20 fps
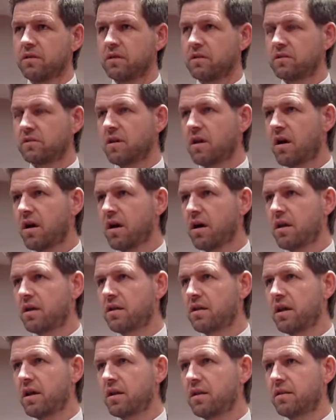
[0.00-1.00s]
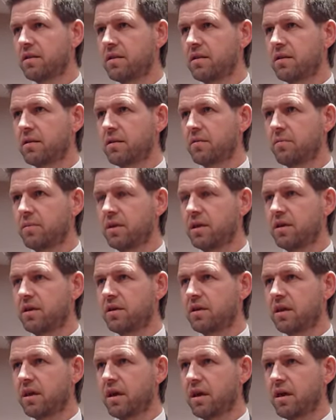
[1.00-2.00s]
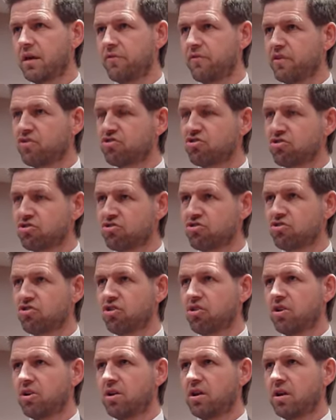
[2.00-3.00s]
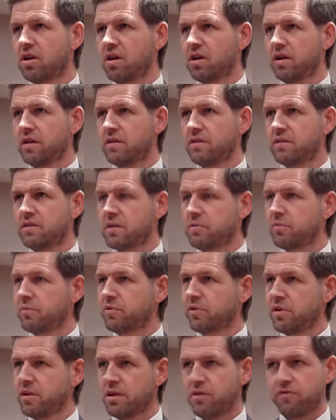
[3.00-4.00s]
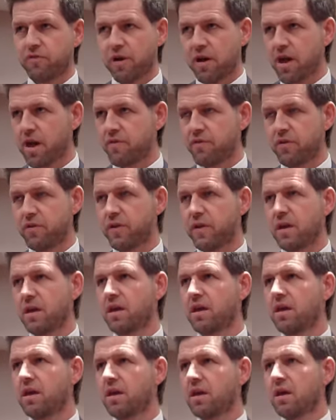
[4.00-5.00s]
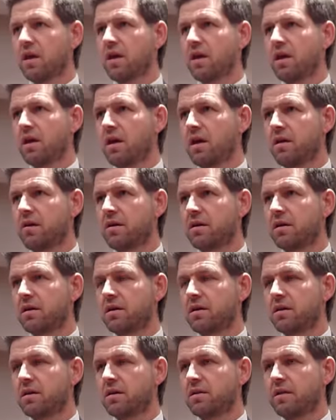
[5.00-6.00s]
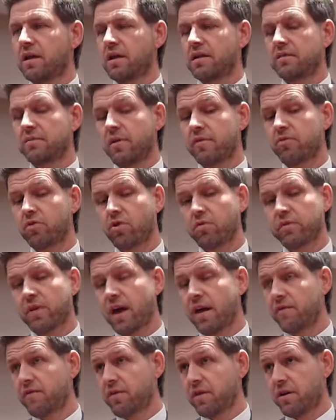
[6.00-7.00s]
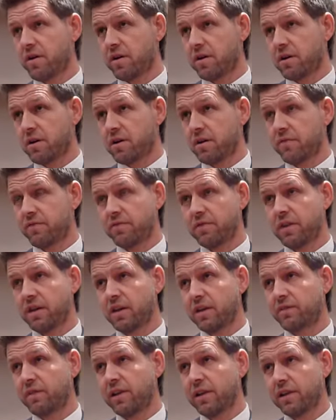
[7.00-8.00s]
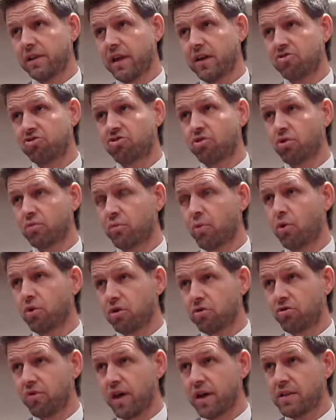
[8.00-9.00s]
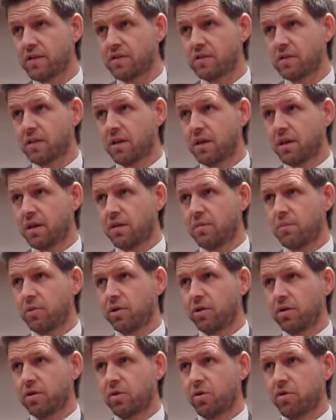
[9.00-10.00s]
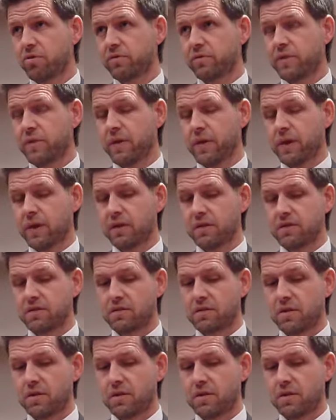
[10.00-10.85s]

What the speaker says: design and being efficient, simplify everything. That's why we don't have ticket validation on board the trains. Because we think it's